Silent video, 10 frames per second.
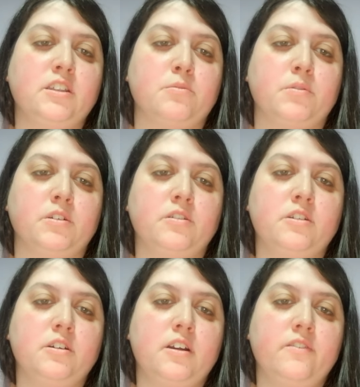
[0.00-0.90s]
The
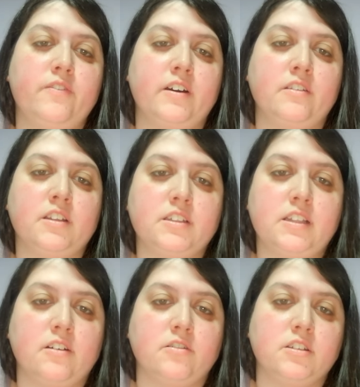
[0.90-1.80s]
producer had found this
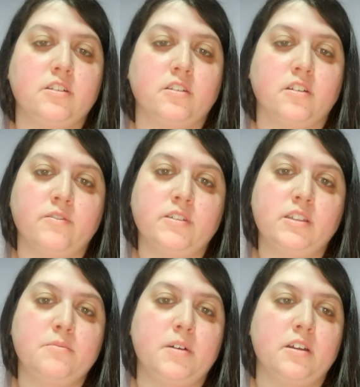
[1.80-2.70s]
house along with
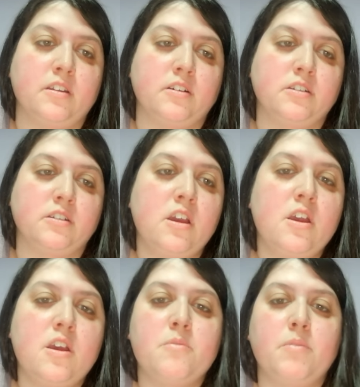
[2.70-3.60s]
some others,
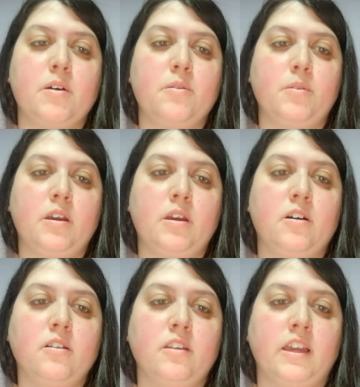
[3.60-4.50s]
but we
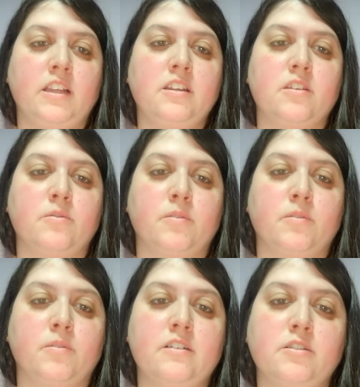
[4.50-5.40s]
all liked the
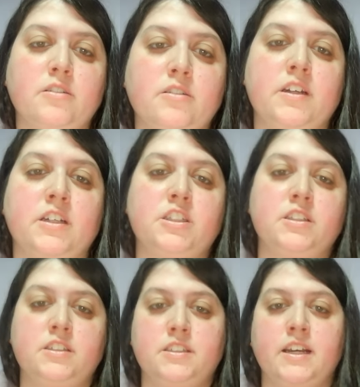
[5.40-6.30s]
one house
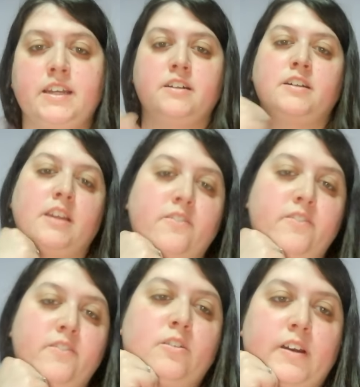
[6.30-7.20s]
production designer
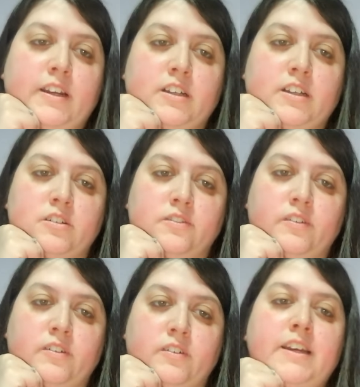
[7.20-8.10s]
David Crank told
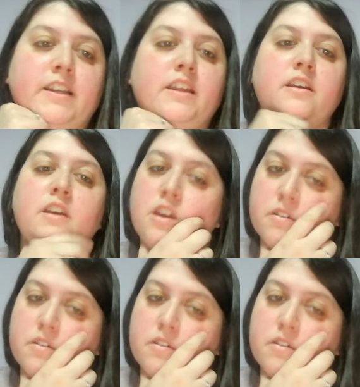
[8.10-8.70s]
Variety.